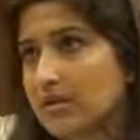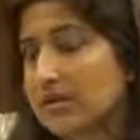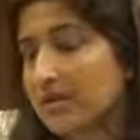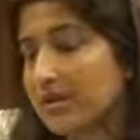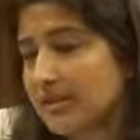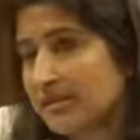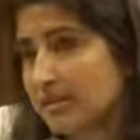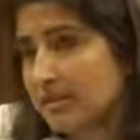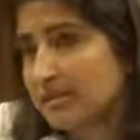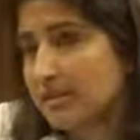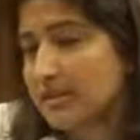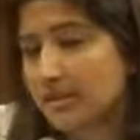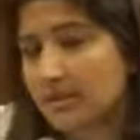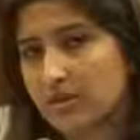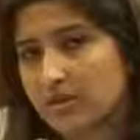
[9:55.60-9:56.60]

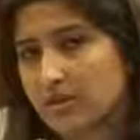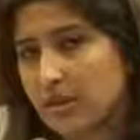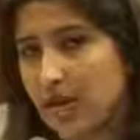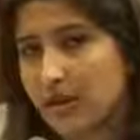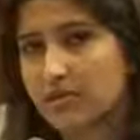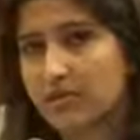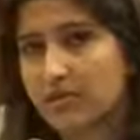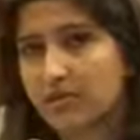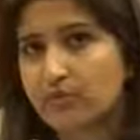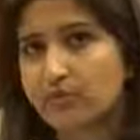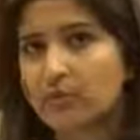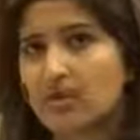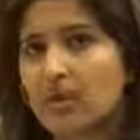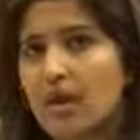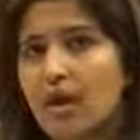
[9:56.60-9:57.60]
citizens. They don't have the
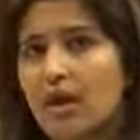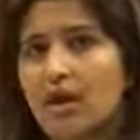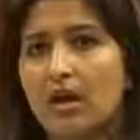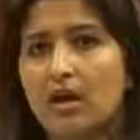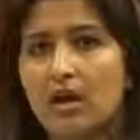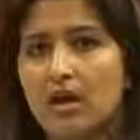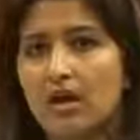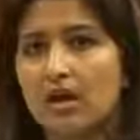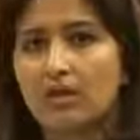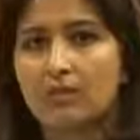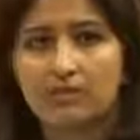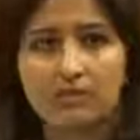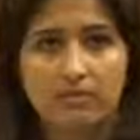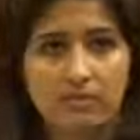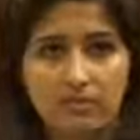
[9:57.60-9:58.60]
full
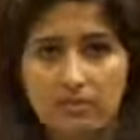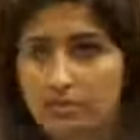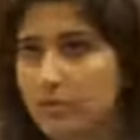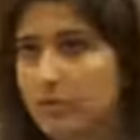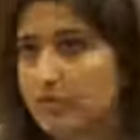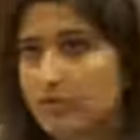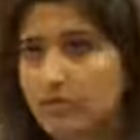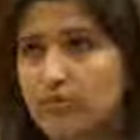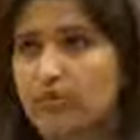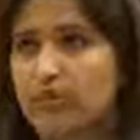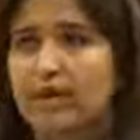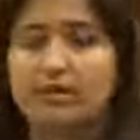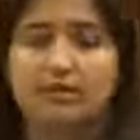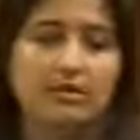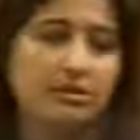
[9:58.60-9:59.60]
the full
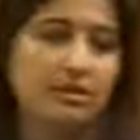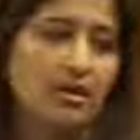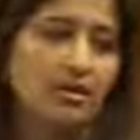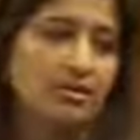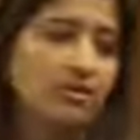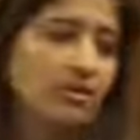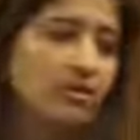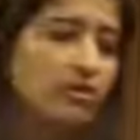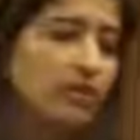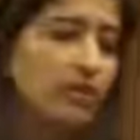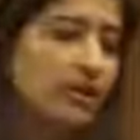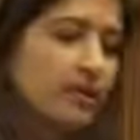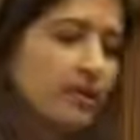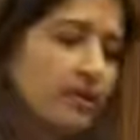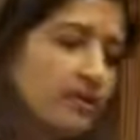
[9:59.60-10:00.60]
rights as
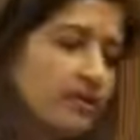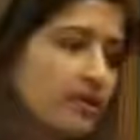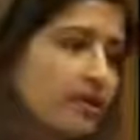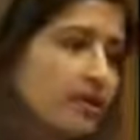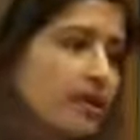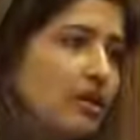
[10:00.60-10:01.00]
Israelis.